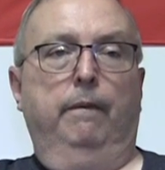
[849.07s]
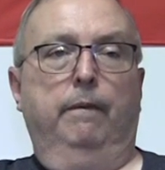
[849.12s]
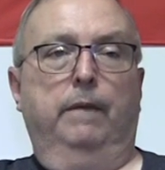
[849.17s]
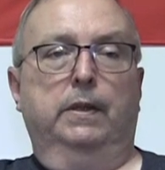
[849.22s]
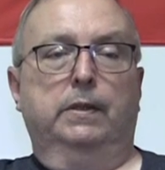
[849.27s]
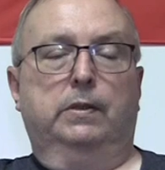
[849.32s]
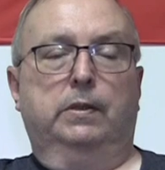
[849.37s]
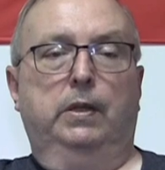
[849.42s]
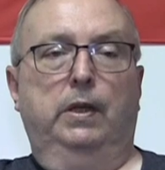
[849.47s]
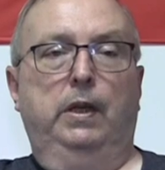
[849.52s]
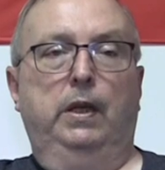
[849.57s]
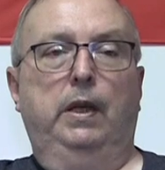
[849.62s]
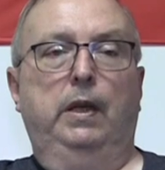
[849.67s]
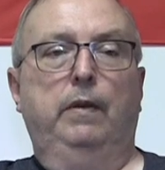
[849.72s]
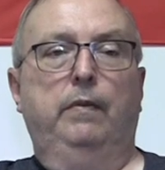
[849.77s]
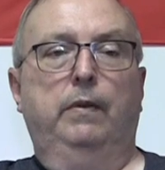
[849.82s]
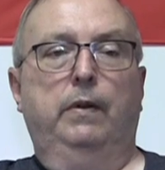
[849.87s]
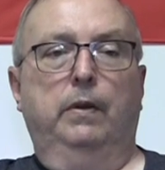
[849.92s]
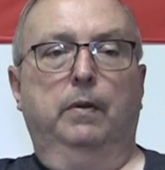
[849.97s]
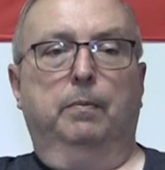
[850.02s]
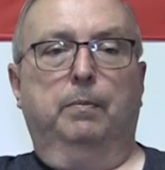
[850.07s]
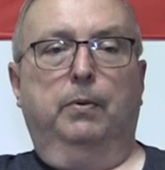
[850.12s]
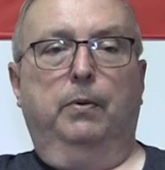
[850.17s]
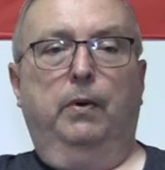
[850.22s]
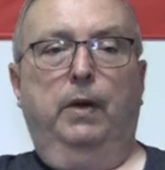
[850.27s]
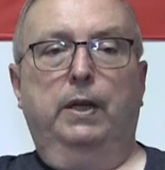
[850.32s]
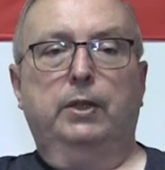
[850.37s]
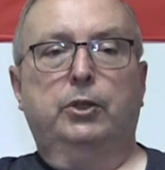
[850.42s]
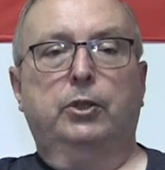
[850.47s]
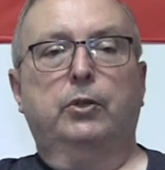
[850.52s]
But see, even the
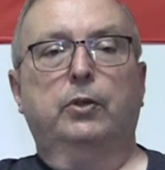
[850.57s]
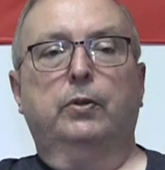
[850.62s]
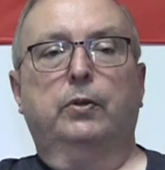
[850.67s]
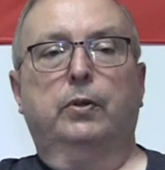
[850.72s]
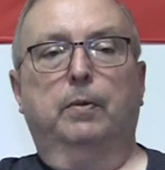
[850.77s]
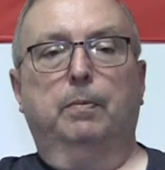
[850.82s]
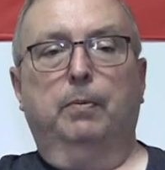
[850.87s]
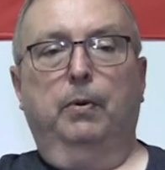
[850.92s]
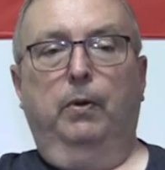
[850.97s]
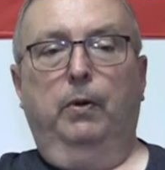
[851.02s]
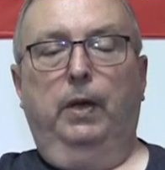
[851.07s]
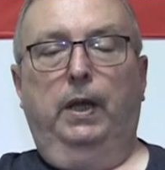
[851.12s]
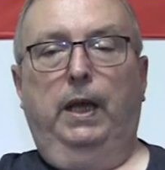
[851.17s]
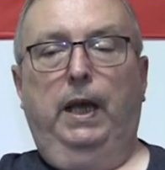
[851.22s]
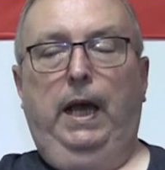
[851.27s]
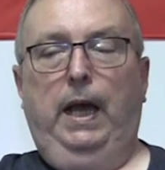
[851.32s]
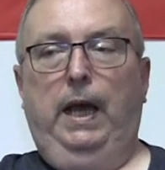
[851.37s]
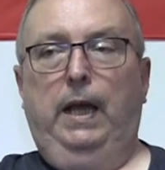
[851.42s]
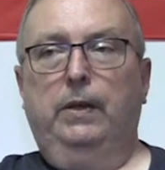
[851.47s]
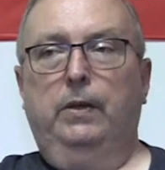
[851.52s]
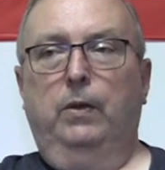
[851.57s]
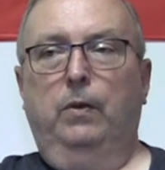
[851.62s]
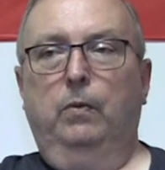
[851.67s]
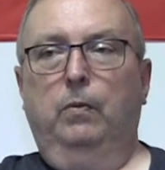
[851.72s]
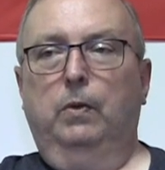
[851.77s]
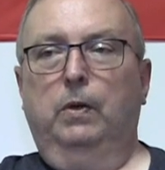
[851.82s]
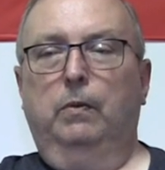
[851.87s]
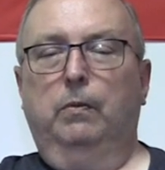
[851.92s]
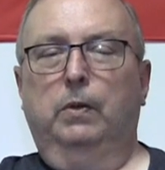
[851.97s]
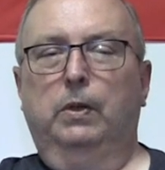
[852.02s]
pressure they're putting on you,
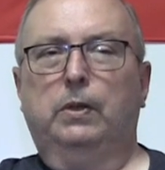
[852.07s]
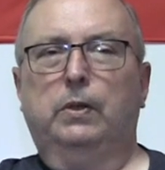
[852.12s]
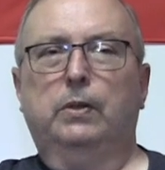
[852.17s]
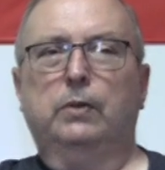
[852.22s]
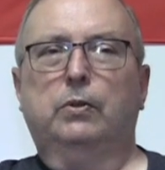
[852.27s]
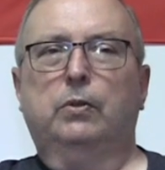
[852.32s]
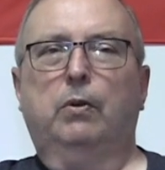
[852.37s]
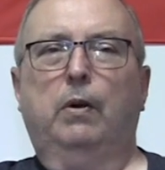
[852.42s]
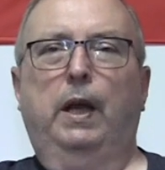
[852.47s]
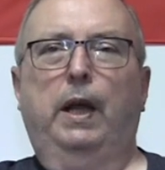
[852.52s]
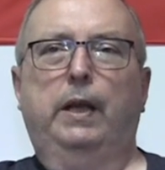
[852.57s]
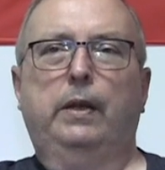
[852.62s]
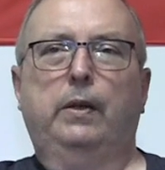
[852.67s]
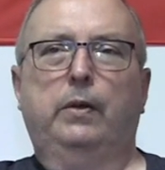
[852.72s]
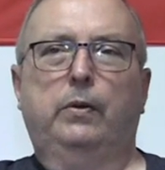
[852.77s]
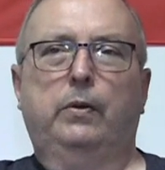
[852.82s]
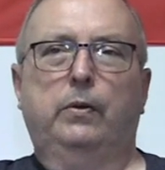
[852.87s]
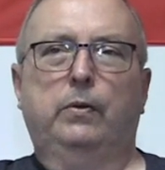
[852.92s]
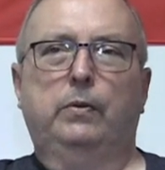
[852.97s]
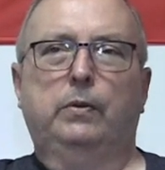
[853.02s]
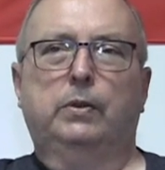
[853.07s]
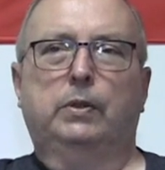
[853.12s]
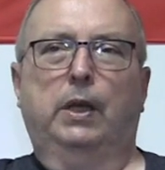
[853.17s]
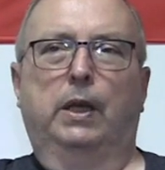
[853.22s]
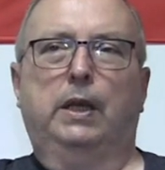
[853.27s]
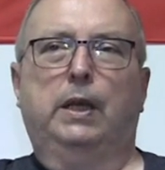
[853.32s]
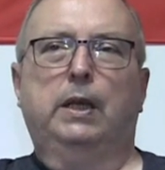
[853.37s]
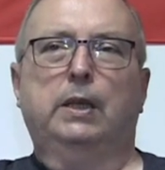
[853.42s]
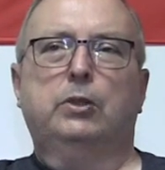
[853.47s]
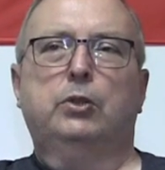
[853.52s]
what, what they're trying to do is
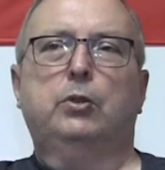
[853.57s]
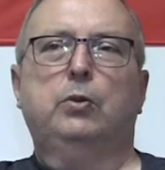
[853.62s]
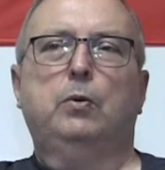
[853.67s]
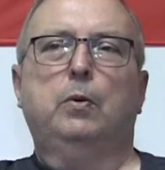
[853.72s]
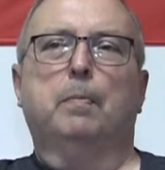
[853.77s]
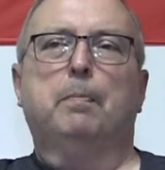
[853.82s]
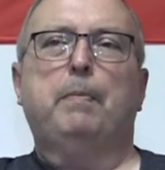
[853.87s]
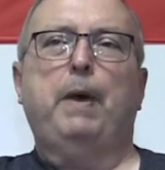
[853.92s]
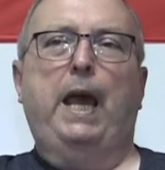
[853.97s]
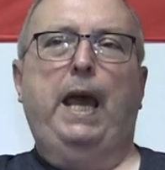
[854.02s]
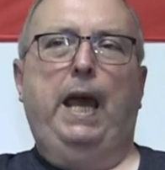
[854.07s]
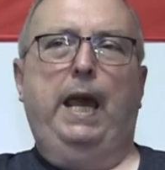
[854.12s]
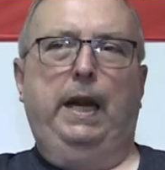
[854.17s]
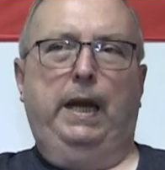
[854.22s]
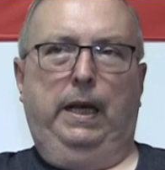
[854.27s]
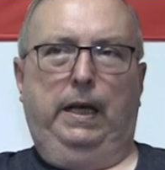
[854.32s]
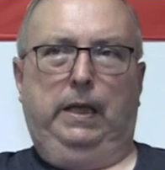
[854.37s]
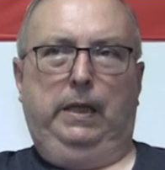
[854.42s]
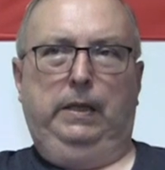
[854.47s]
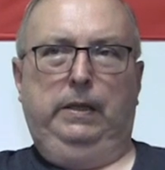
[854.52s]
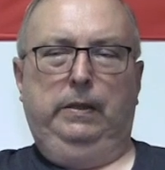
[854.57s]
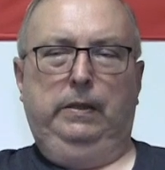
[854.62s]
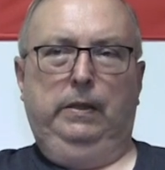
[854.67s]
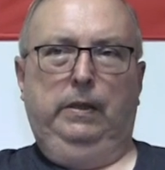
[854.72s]
they get you to panic,